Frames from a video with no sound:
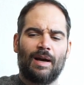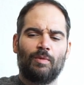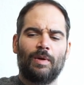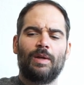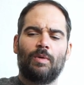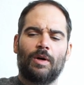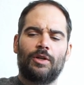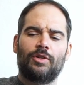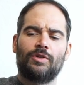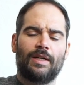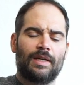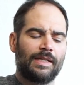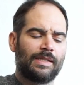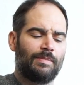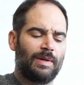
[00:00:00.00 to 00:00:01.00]
I really want to do it
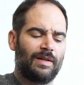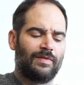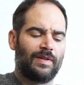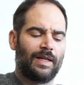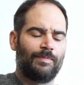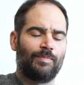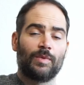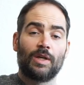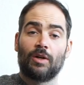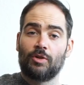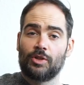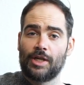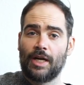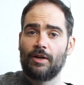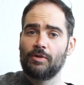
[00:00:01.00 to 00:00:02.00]
as a bit of a
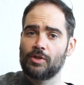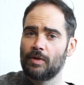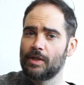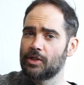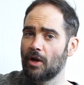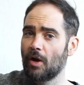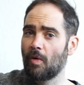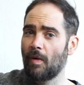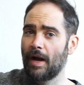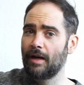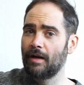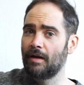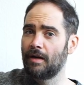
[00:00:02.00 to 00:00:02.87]
crescendo, so I start quiet